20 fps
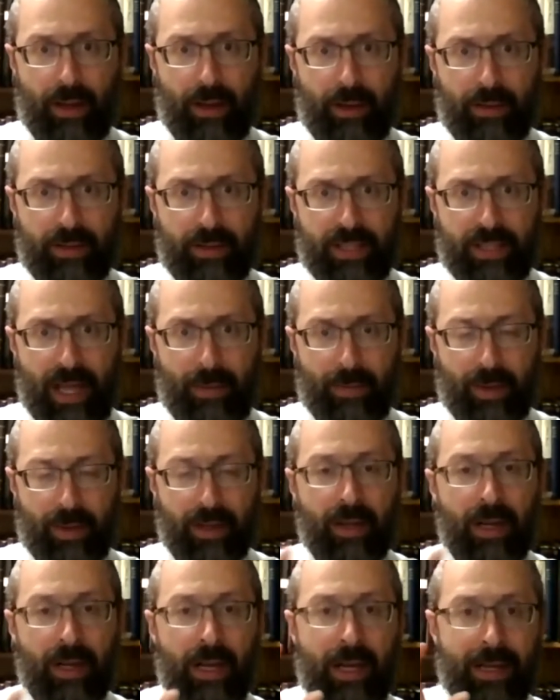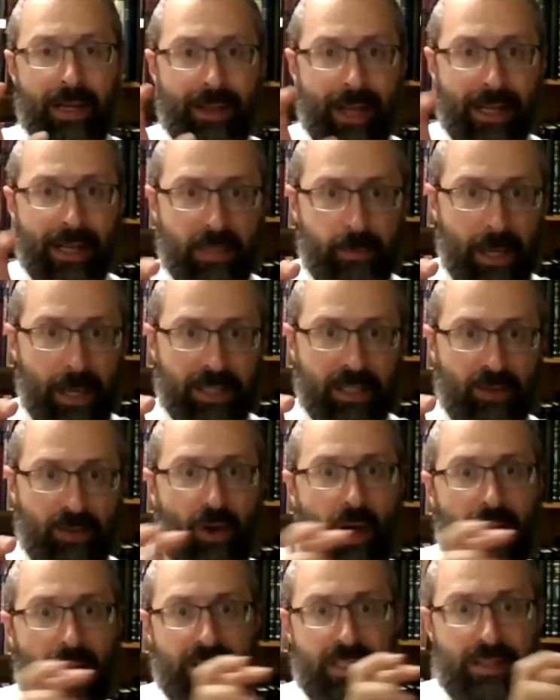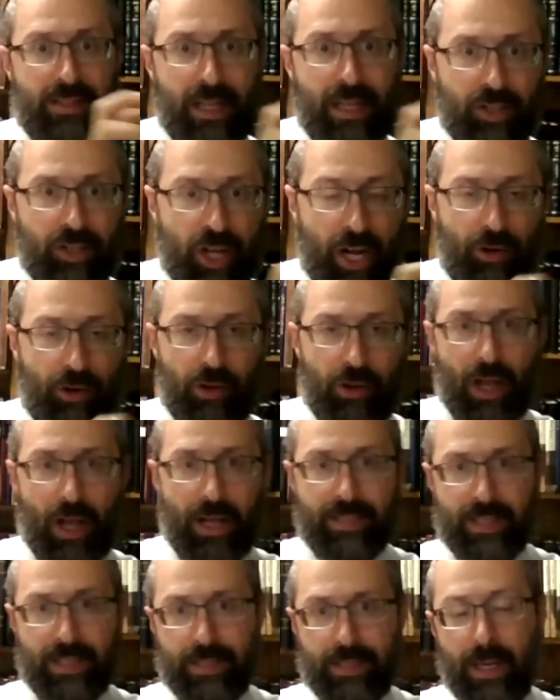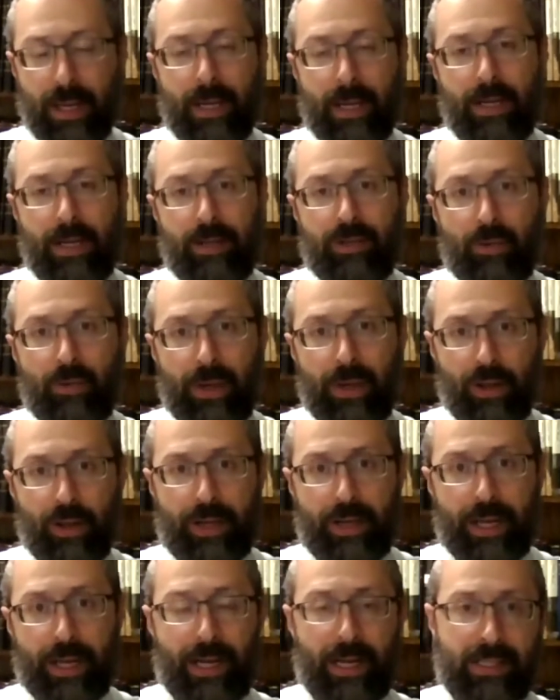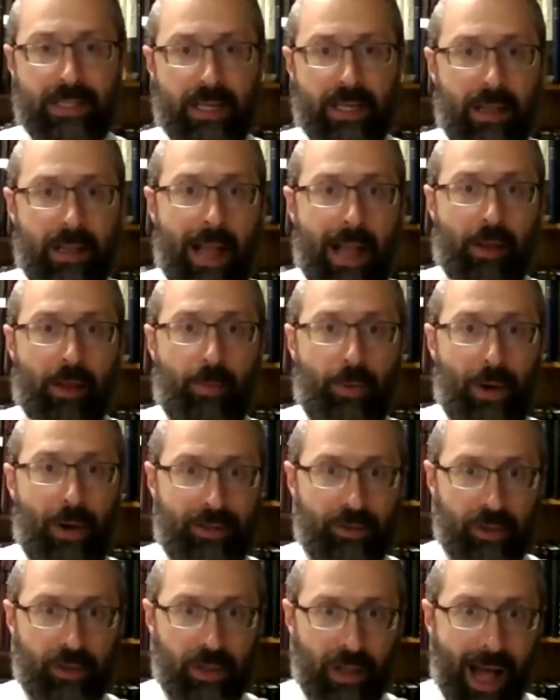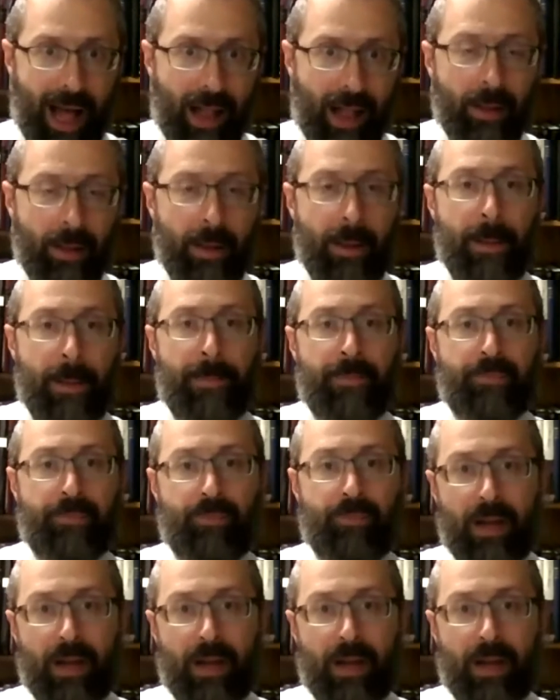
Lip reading: statement, then specifies, and then generalizes, do we look at it as klal or prati klal, a